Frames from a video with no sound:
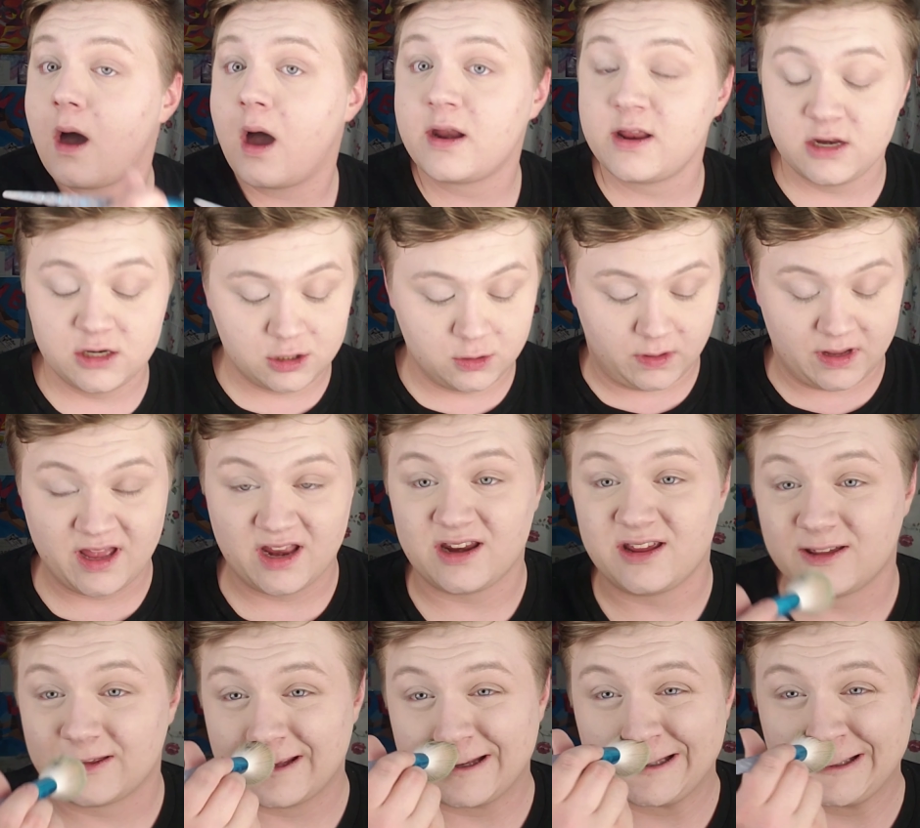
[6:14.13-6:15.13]
I didn't do
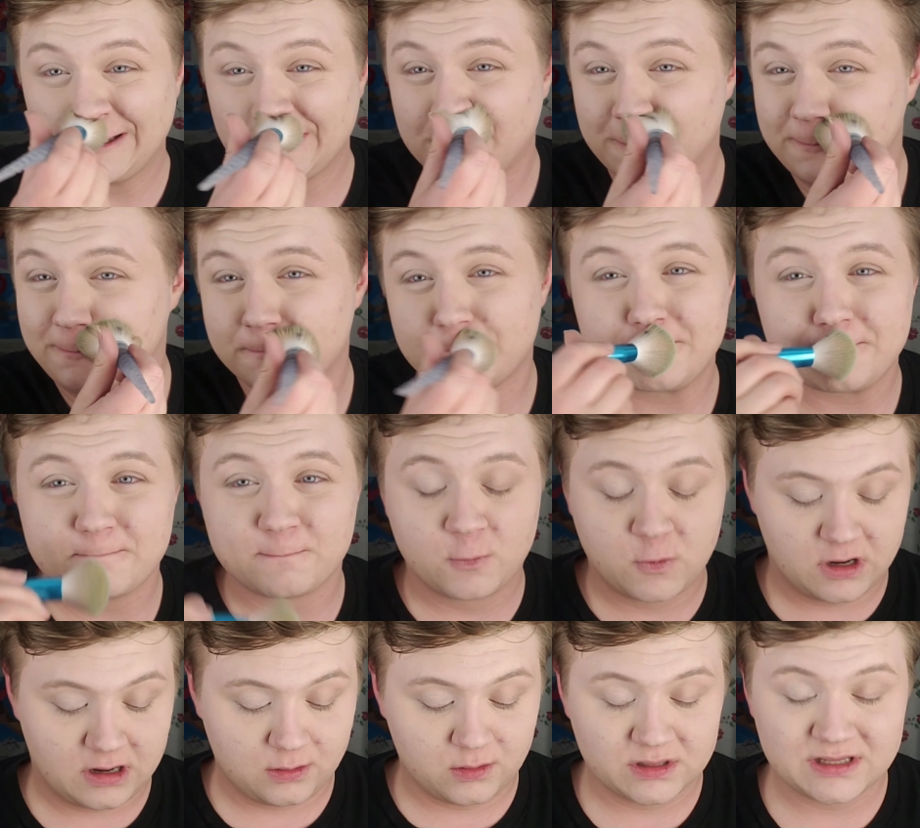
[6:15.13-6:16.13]
any of this
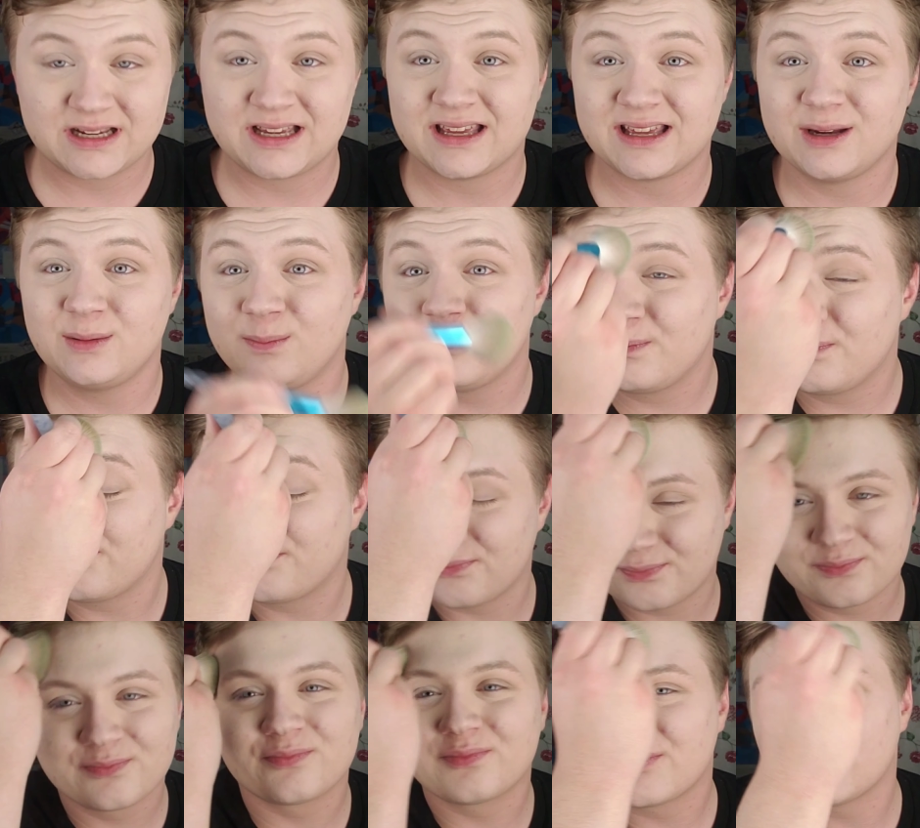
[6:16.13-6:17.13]
when I was a kid,
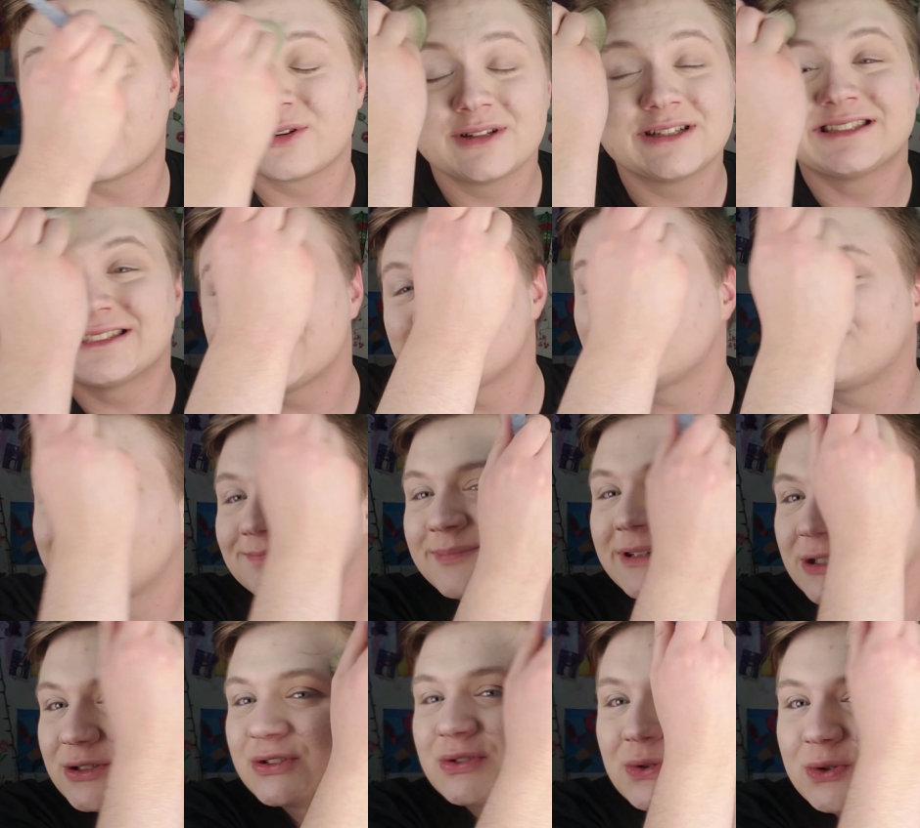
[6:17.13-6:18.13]
or at least
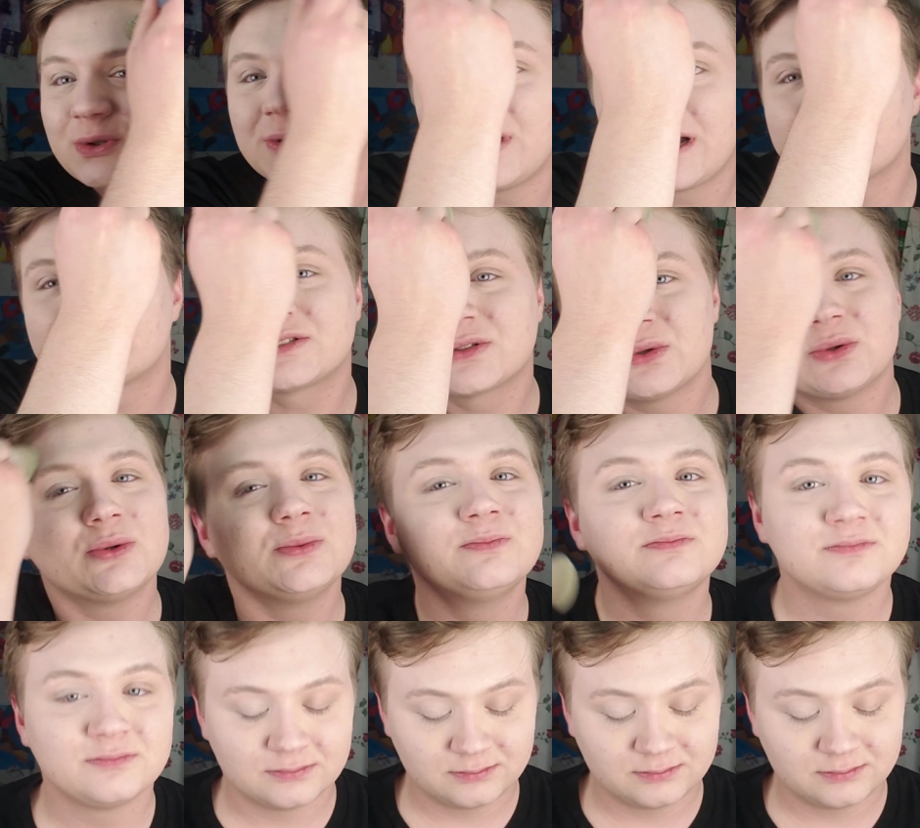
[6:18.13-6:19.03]
middle school, high school.